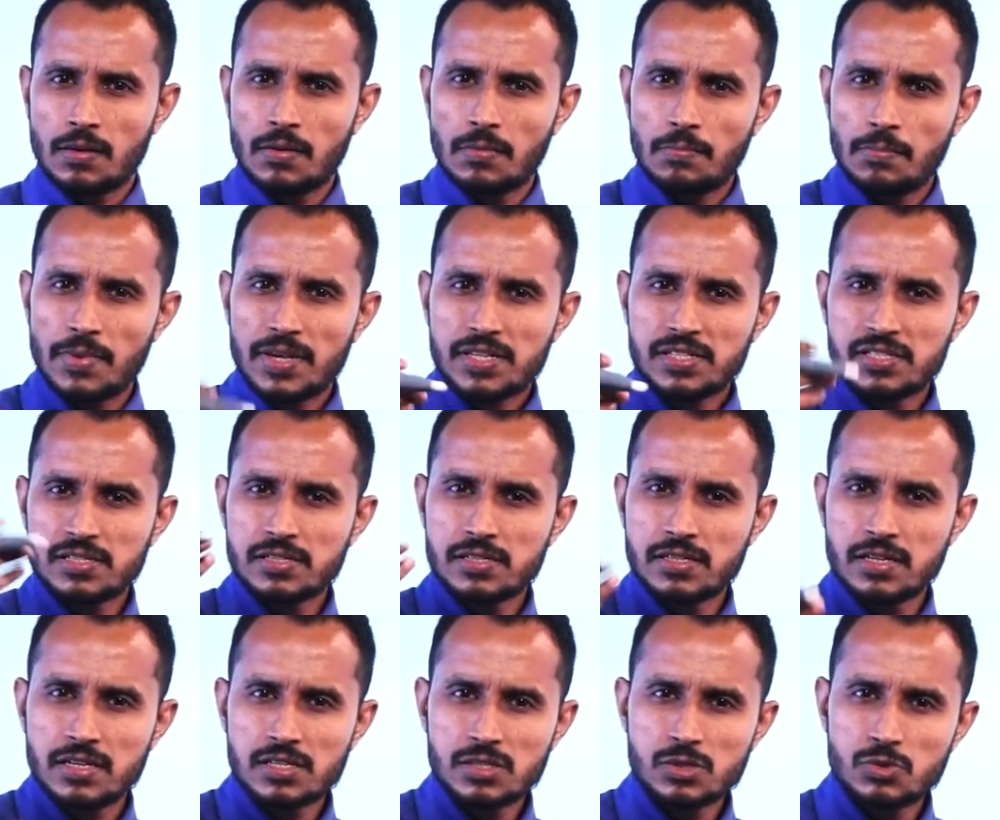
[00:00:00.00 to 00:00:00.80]

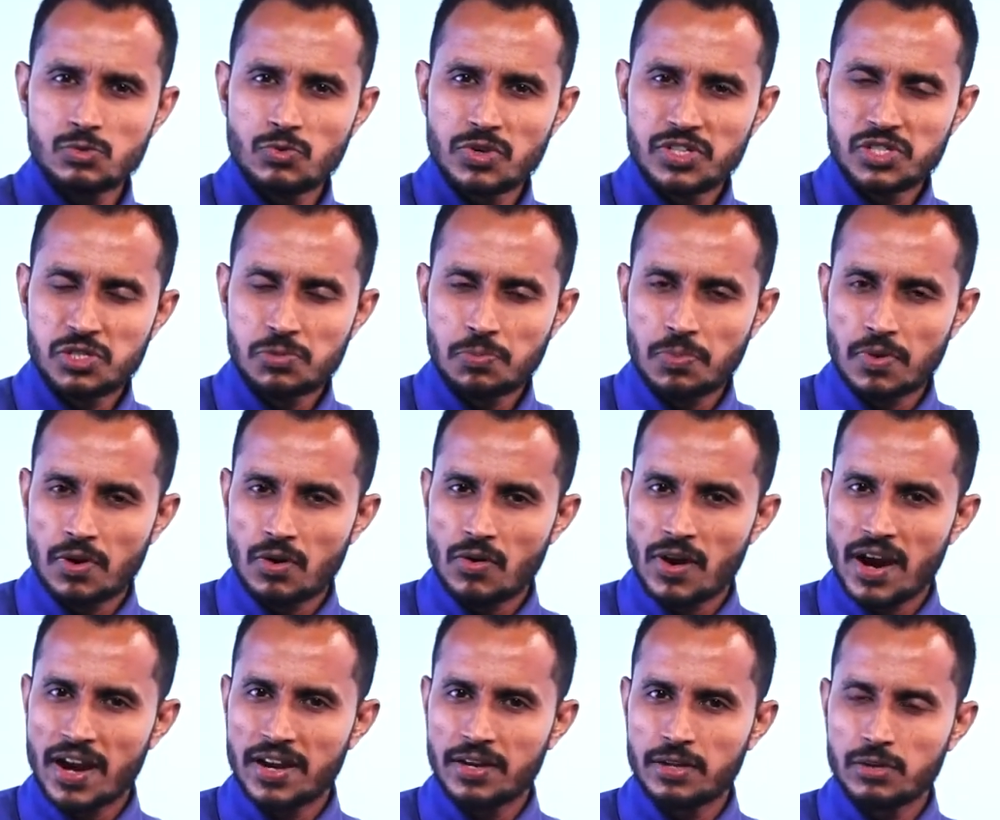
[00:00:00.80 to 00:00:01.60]
Businesses which
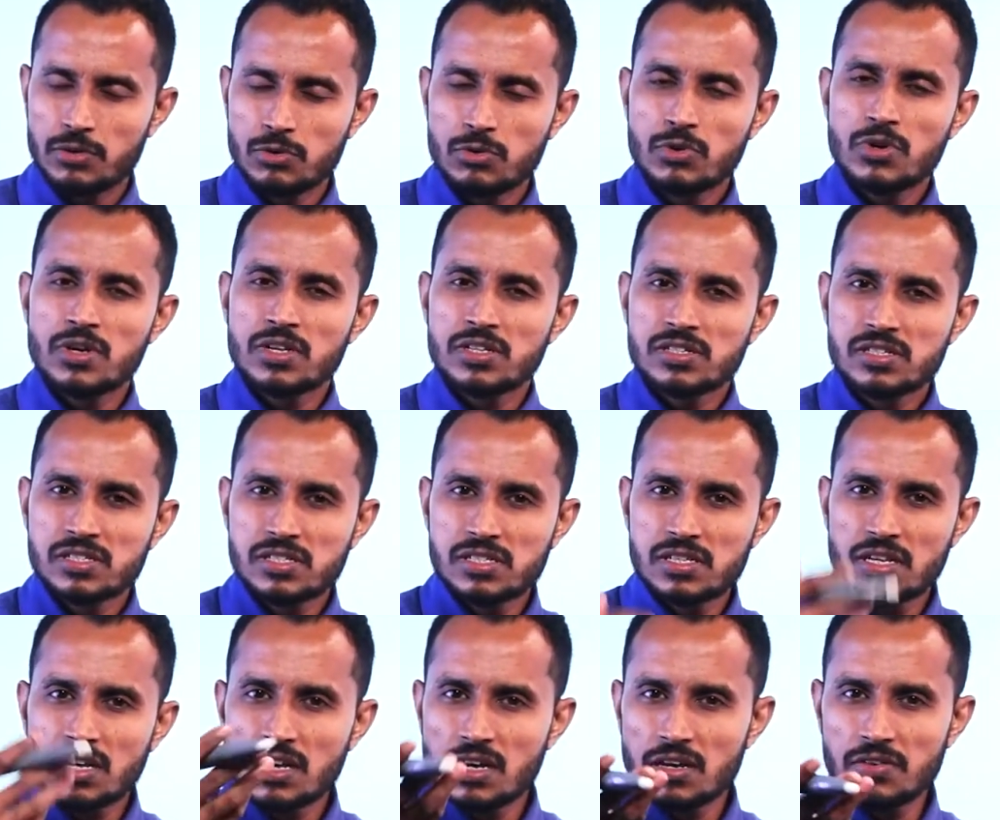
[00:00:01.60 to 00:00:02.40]
provide you
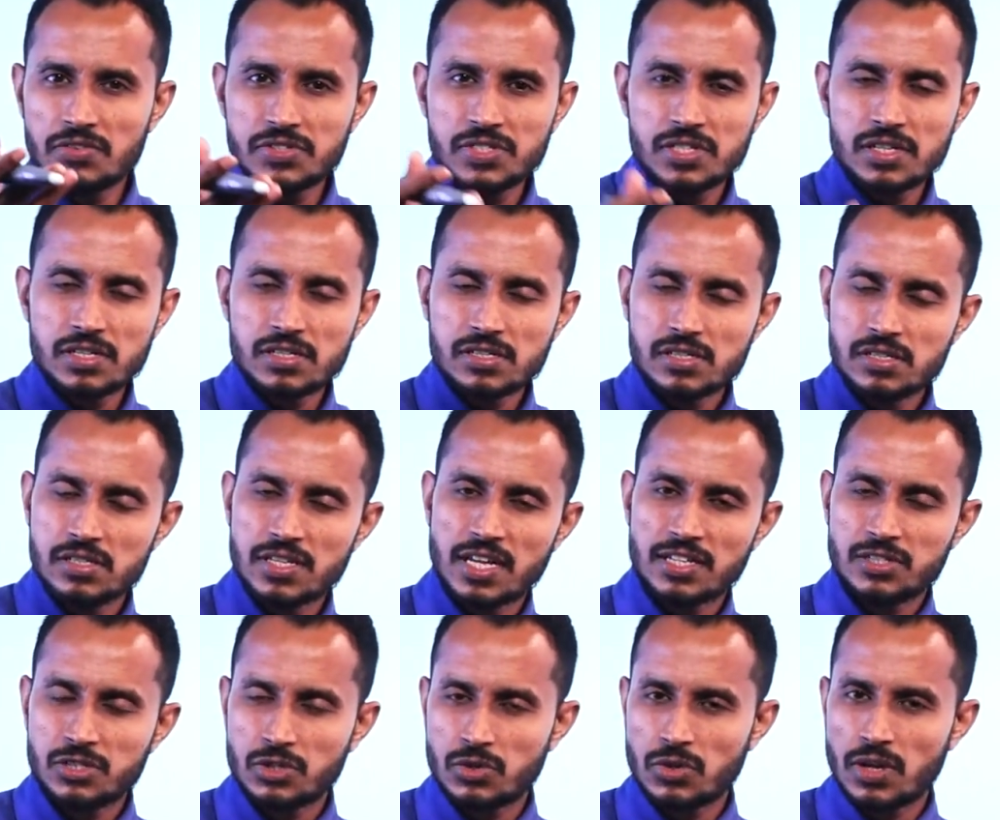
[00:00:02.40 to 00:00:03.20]
services
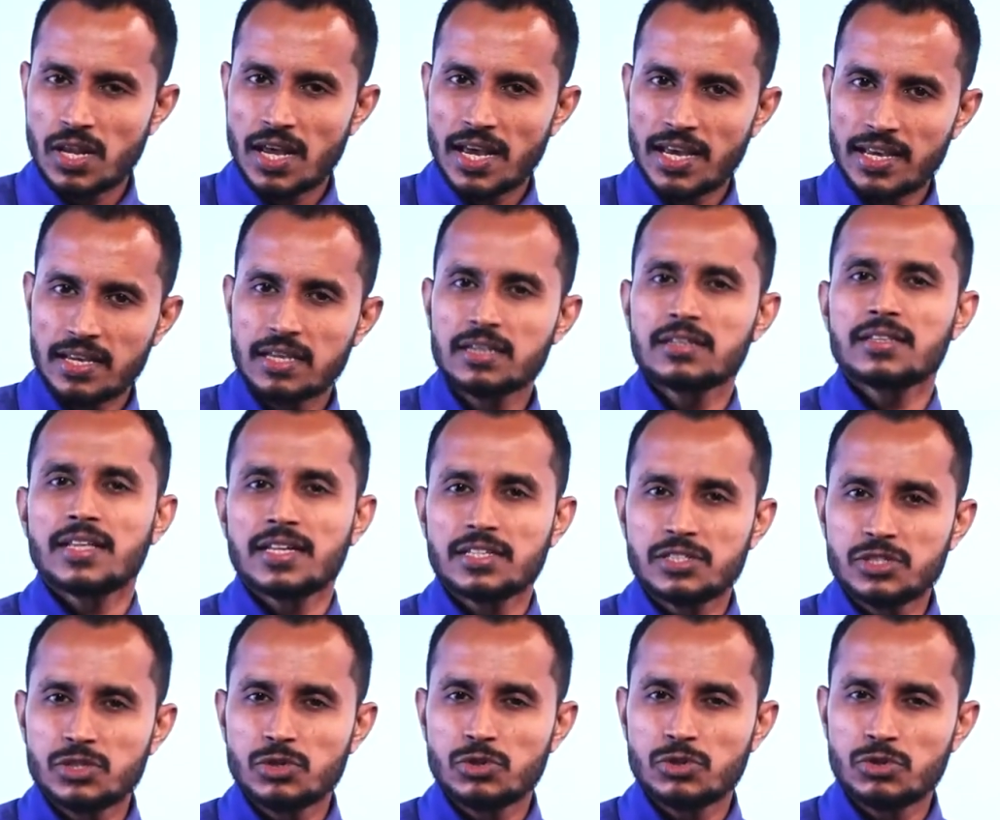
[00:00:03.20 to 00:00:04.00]
that you like,
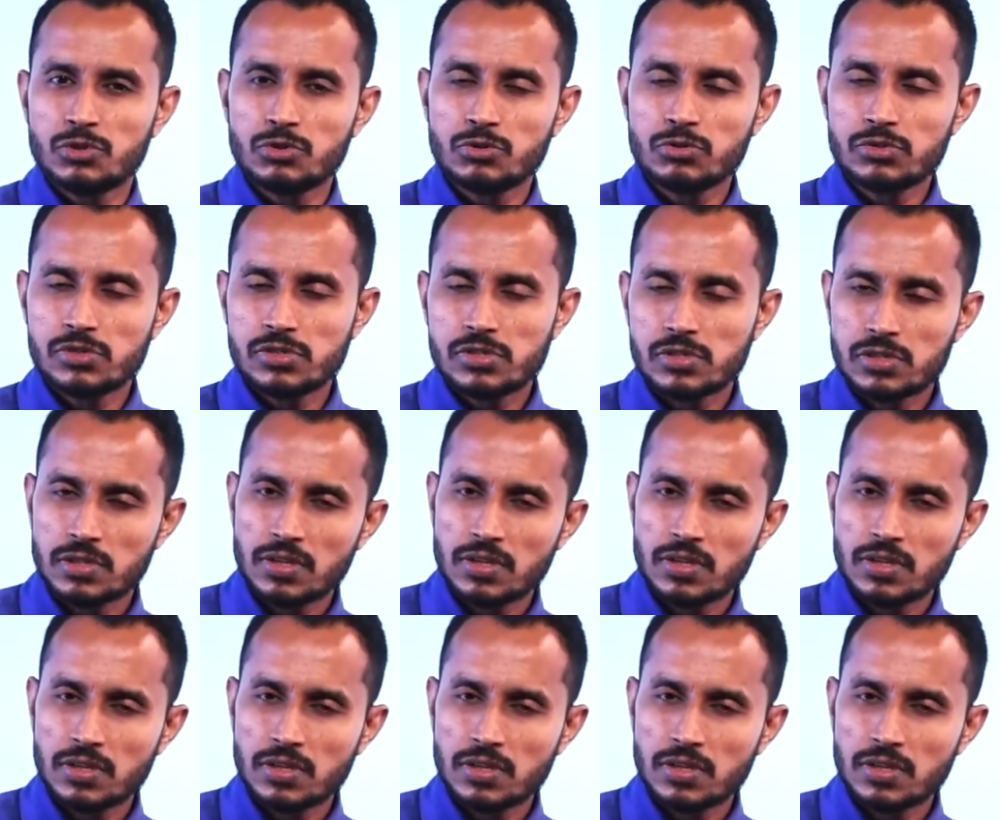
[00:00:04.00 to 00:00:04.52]
that you use.